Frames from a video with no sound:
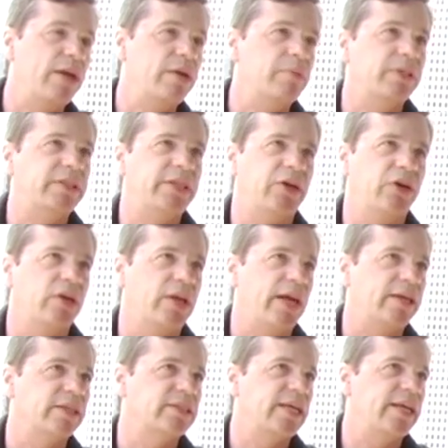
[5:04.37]
written material
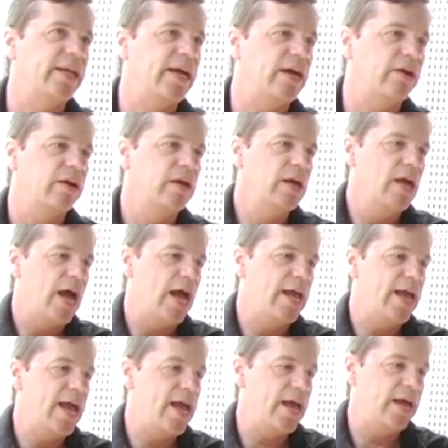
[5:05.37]
I could send out, I
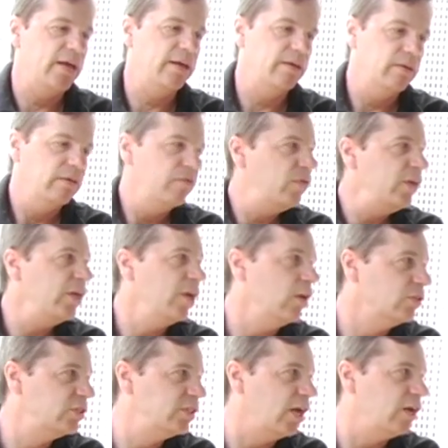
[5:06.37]
had
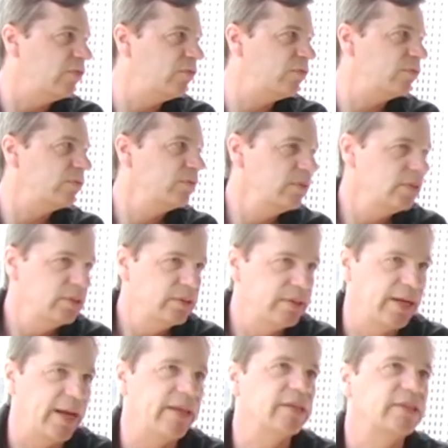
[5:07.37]
video stuff
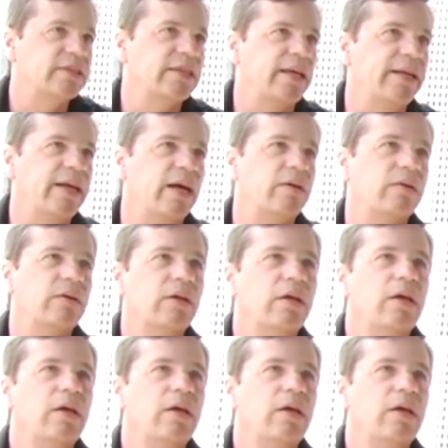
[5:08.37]
that I could send out.